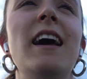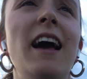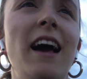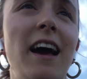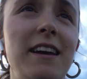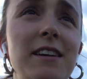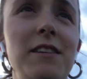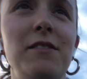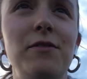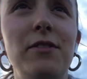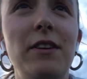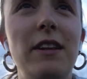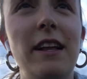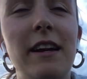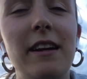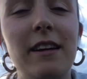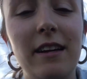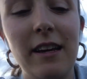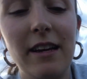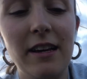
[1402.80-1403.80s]
I didn't feel
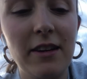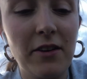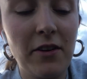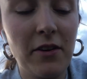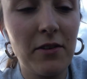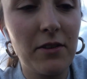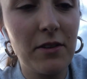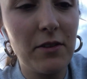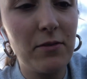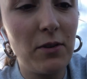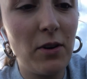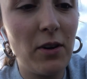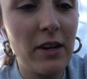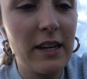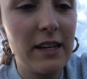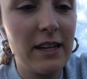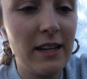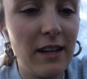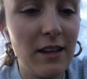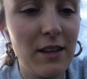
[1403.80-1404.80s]
like going on a walk,
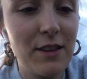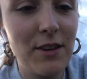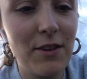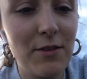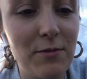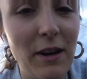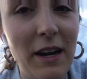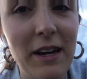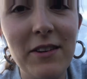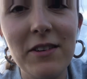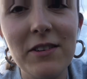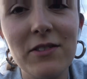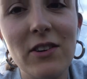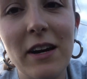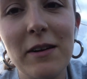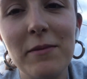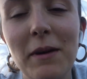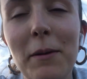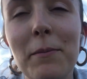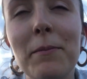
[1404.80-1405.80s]
and then I thought, why not
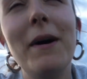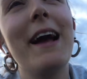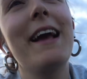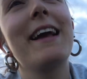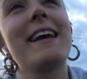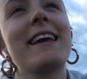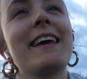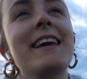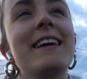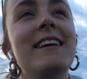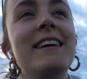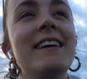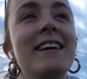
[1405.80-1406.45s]
ride my bike?